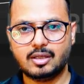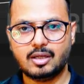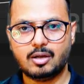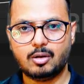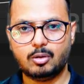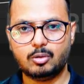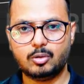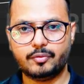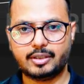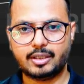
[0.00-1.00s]
Although
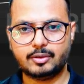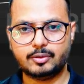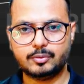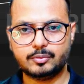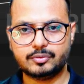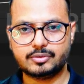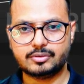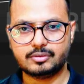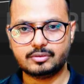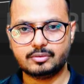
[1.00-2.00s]
we can use
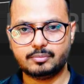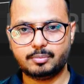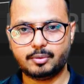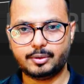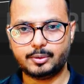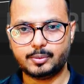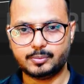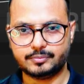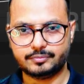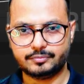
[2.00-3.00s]
0.2.
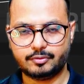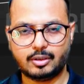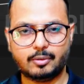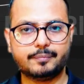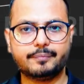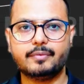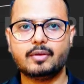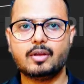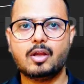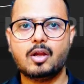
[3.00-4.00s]
For now.
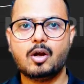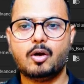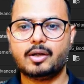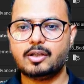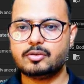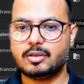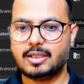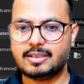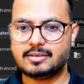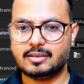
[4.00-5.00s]
Okay, so
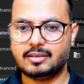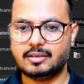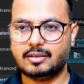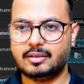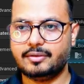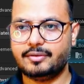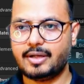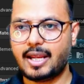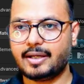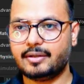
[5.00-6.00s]
let's
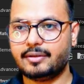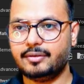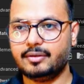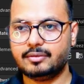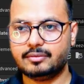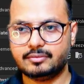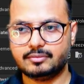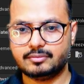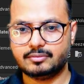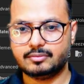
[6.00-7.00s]
drag it here,
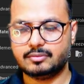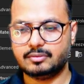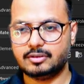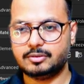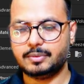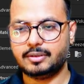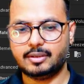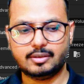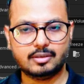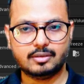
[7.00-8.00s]
this
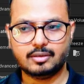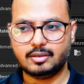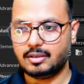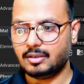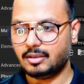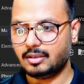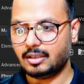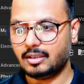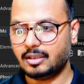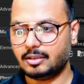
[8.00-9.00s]
material,
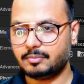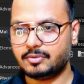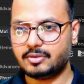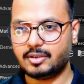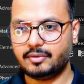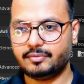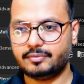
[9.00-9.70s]
and let me save.